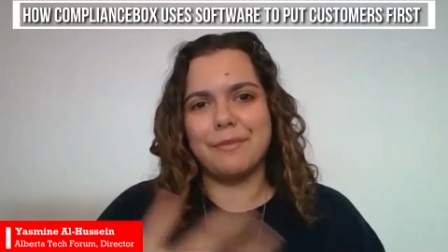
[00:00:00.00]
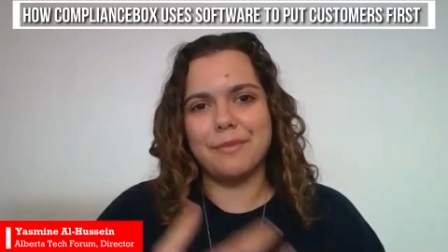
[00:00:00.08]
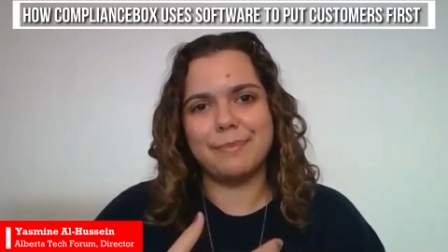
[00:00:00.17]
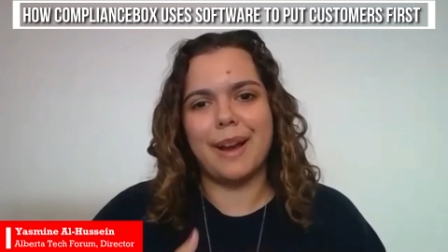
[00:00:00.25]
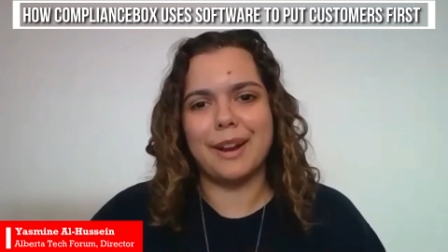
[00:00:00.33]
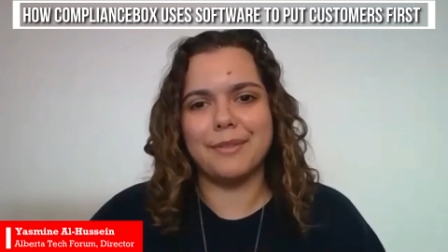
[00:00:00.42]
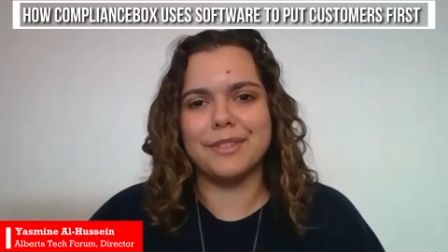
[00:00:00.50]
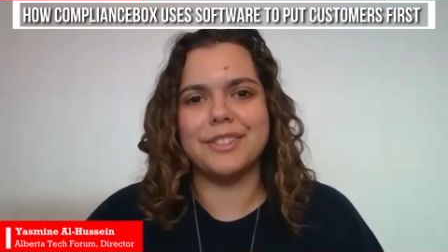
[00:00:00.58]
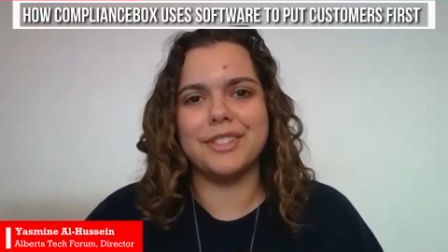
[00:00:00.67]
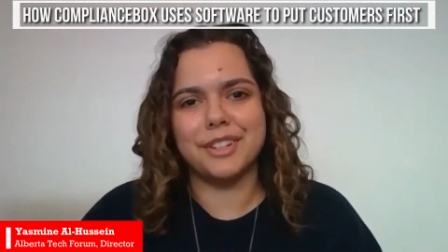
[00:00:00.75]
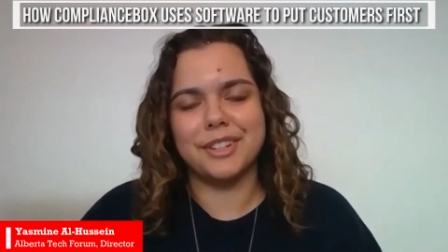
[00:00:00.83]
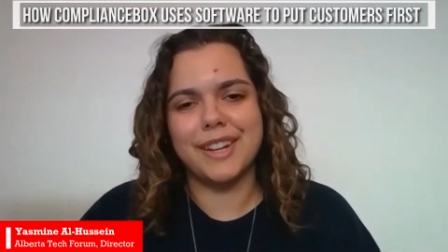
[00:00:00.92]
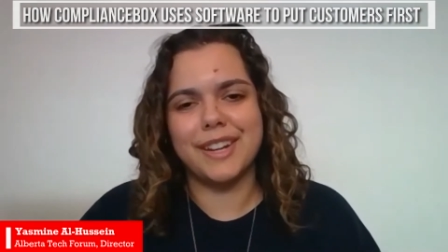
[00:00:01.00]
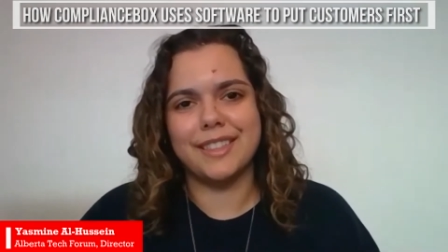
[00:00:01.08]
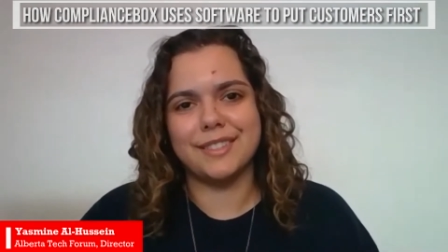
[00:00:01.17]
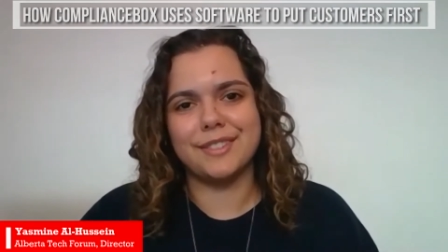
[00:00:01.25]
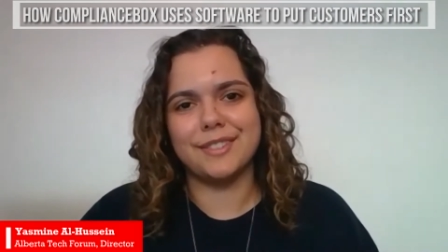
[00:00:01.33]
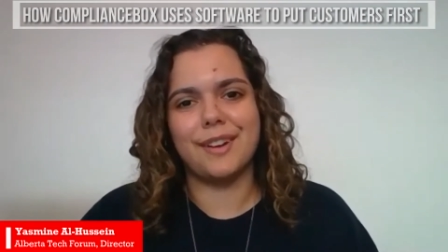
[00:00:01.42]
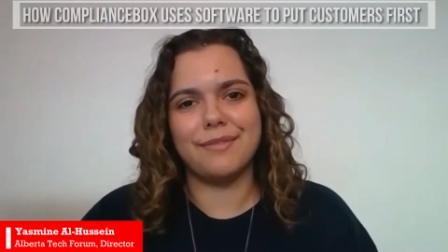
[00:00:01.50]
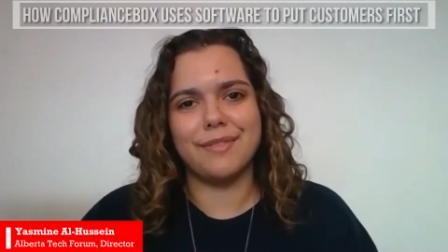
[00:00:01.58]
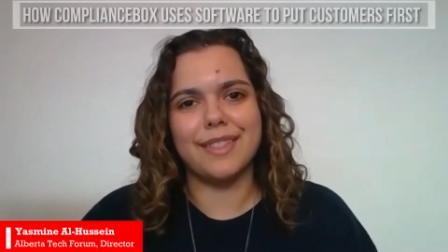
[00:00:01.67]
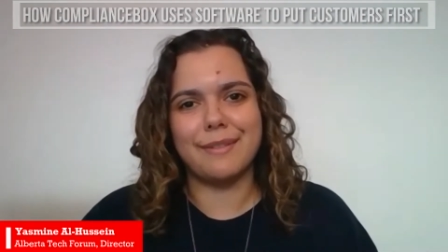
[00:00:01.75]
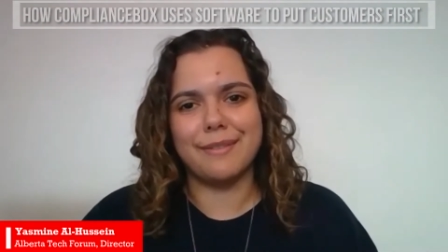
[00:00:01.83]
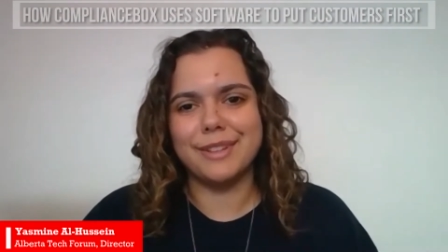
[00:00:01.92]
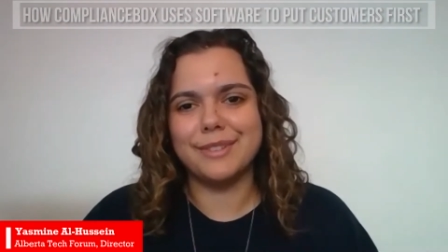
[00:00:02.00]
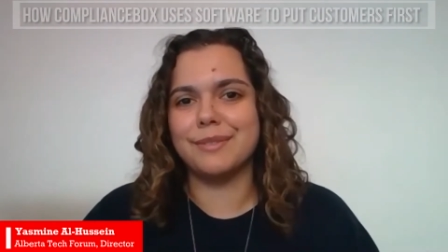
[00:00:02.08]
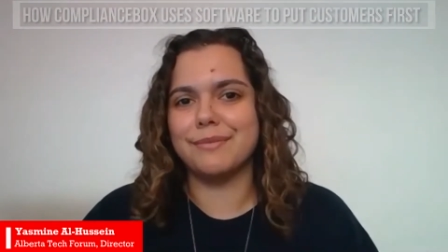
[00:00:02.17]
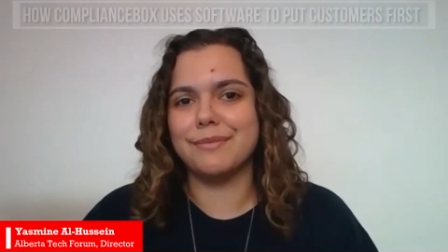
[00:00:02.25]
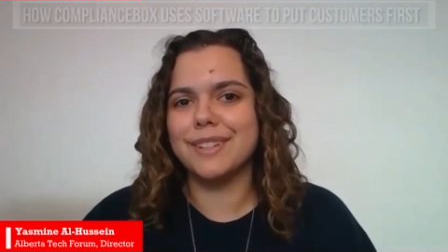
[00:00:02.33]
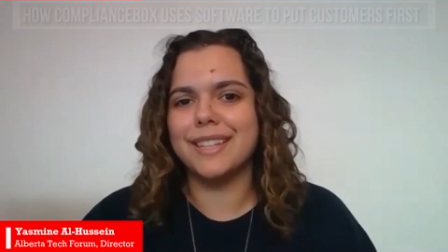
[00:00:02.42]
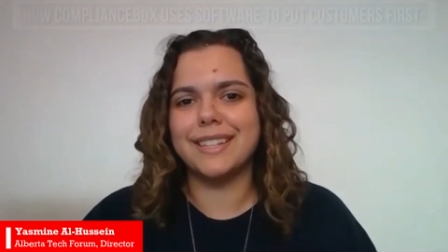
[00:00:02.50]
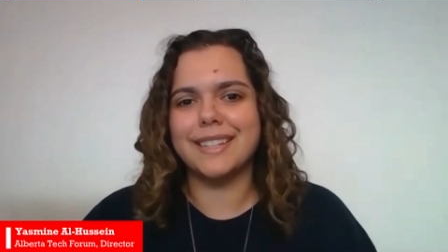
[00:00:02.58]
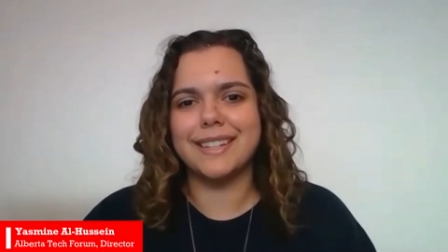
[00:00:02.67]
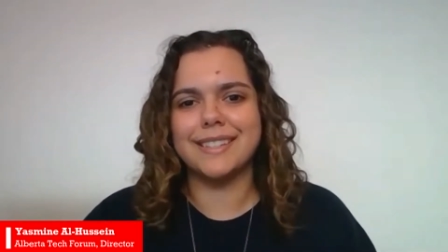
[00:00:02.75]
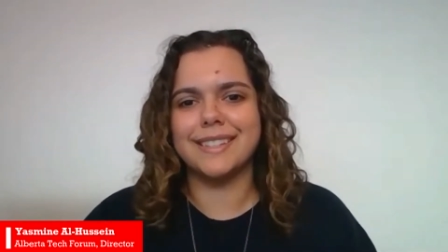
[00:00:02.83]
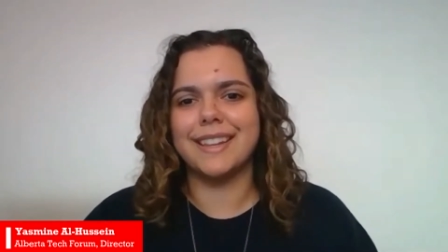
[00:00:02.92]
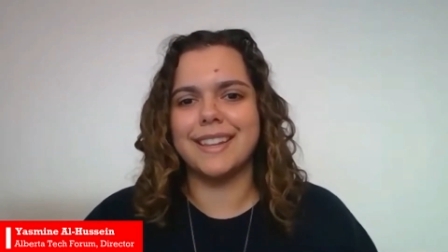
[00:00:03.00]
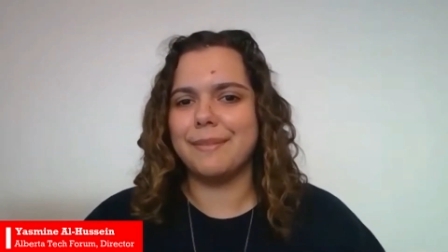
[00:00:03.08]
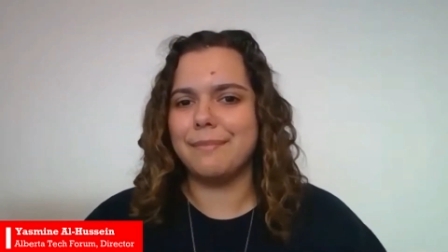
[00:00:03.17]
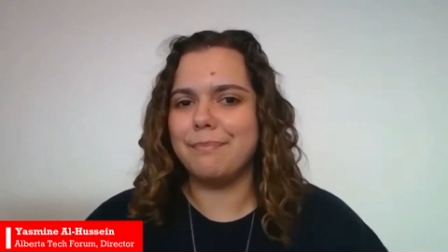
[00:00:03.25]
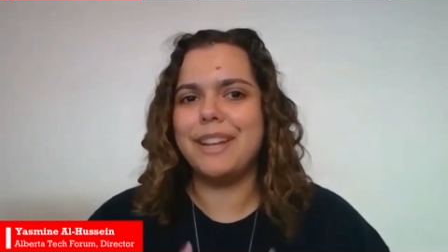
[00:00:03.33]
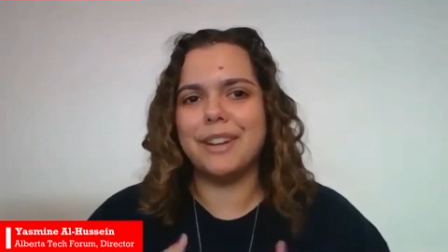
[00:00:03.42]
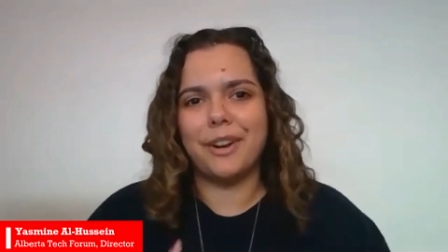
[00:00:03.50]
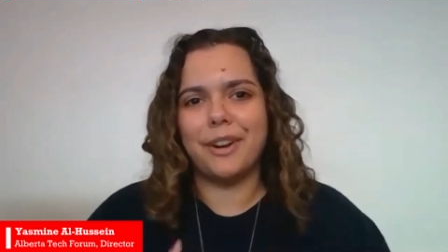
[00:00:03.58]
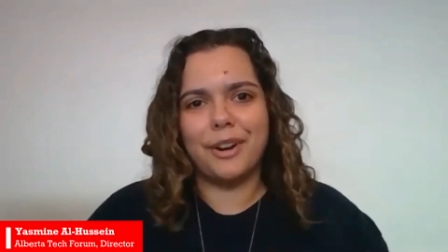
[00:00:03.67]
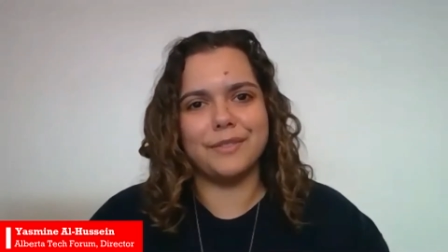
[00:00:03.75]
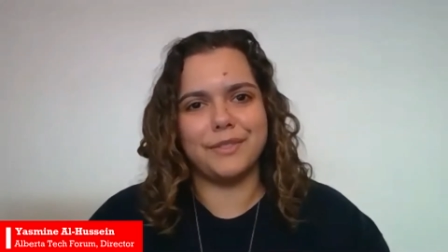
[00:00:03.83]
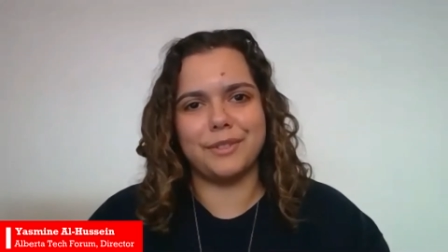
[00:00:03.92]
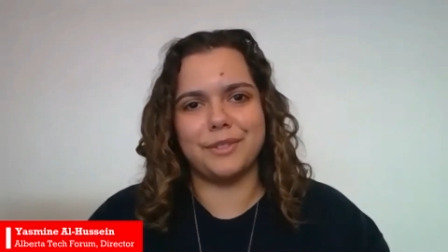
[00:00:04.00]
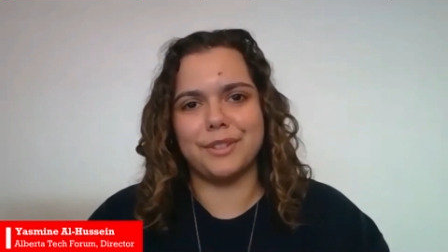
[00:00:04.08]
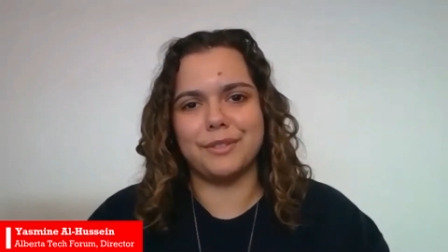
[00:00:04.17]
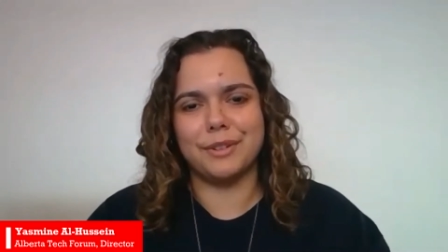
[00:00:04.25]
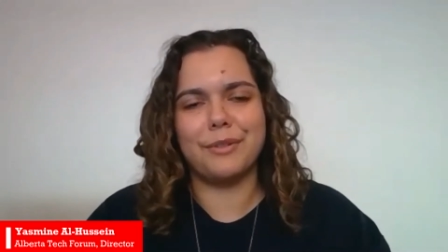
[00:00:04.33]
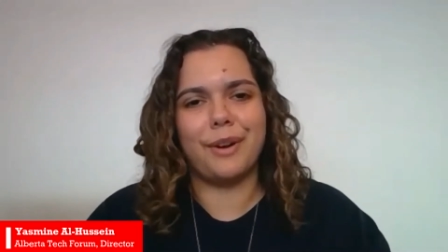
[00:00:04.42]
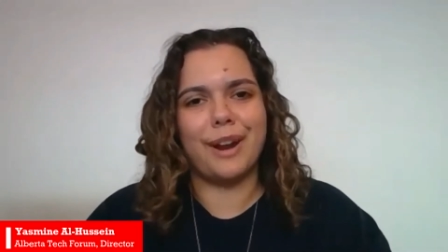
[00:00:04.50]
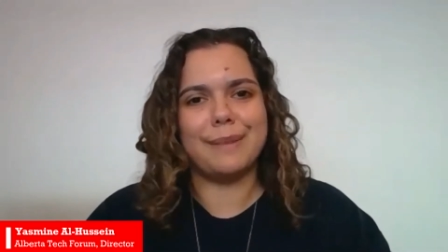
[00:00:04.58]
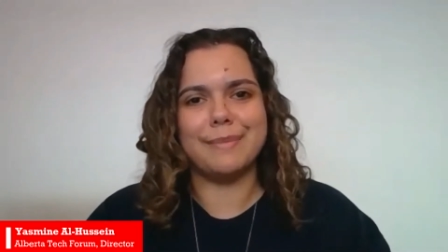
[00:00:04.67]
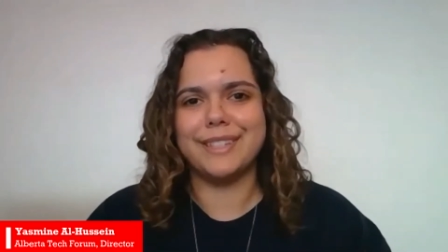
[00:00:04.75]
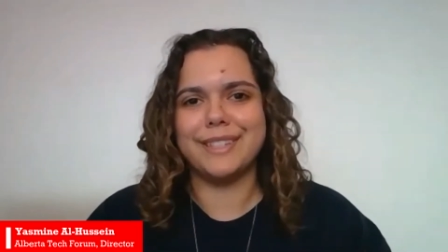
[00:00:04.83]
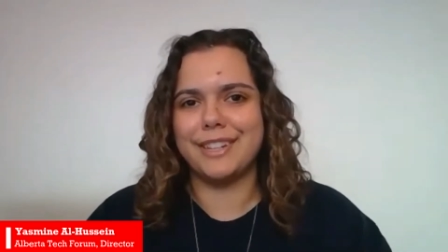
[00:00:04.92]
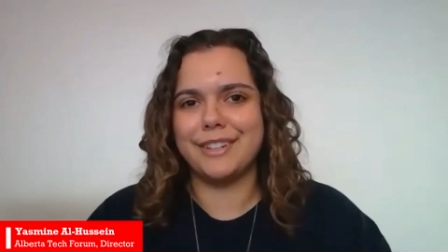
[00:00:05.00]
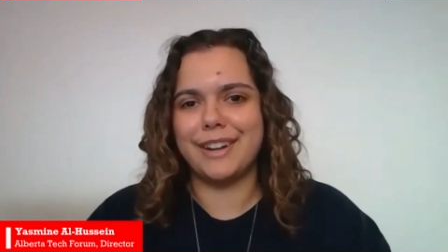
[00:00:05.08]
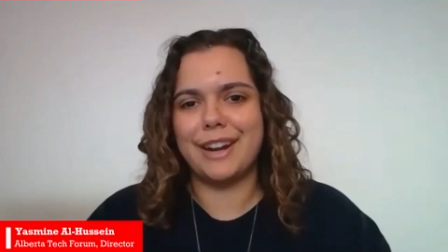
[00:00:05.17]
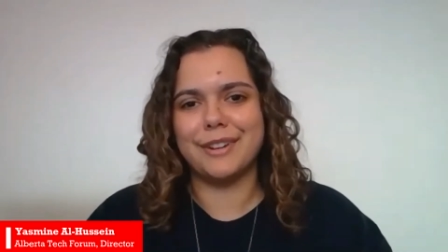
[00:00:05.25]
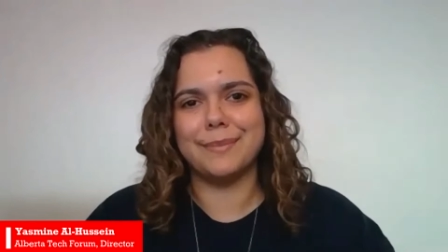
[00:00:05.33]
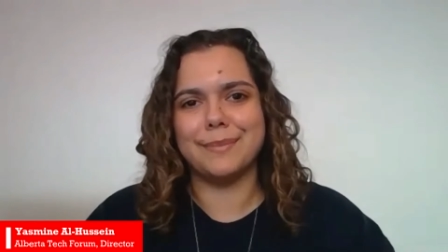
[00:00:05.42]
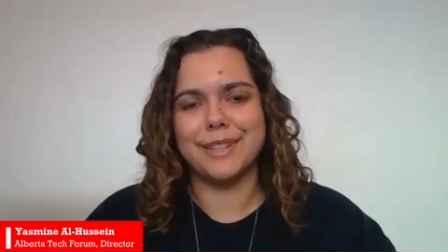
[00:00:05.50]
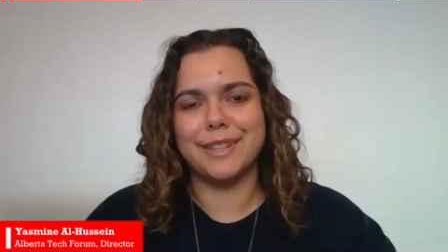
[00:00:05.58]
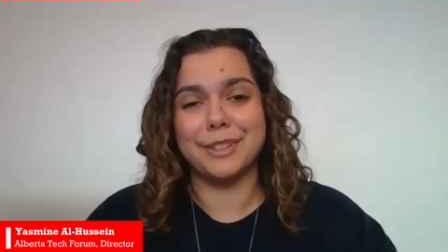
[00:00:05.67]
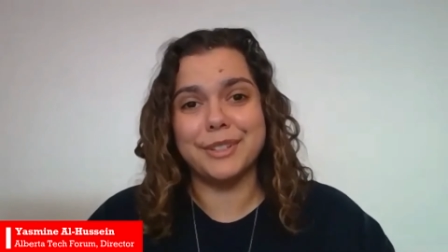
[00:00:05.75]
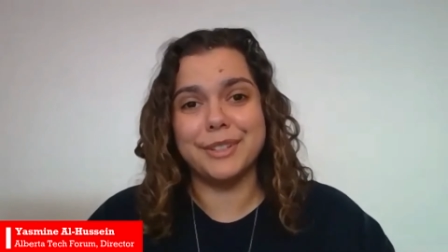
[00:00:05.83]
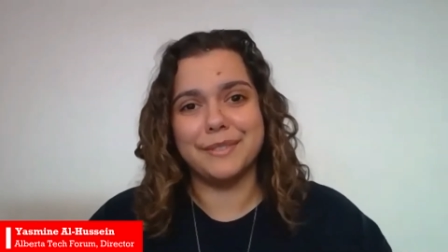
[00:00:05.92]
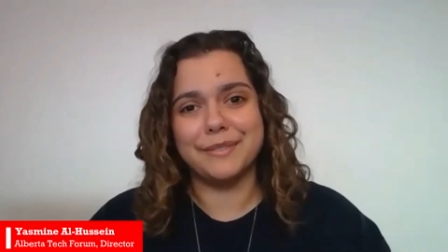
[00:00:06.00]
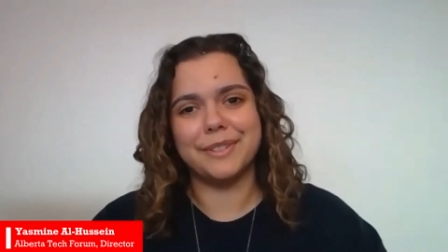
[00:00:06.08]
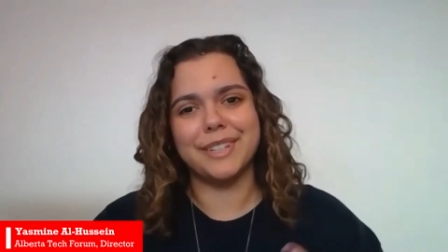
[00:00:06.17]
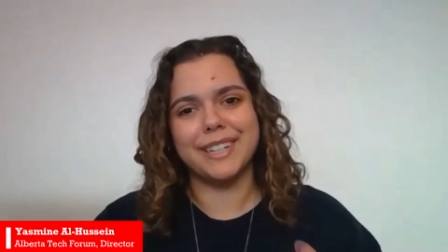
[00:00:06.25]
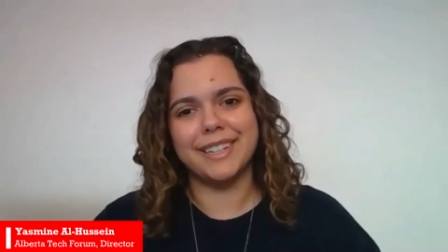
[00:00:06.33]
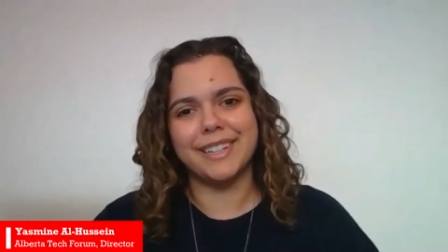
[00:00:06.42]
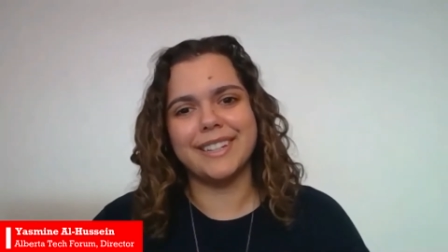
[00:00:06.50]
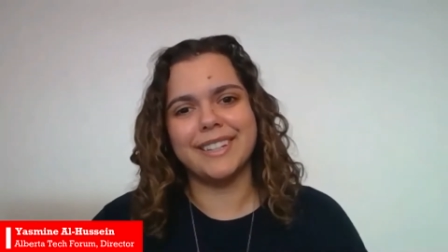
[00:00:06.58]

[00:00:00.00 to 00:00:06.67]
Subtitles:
worked backwards to create the software that way. So it really does meet all of your requirements and your outcomes that you're looking for.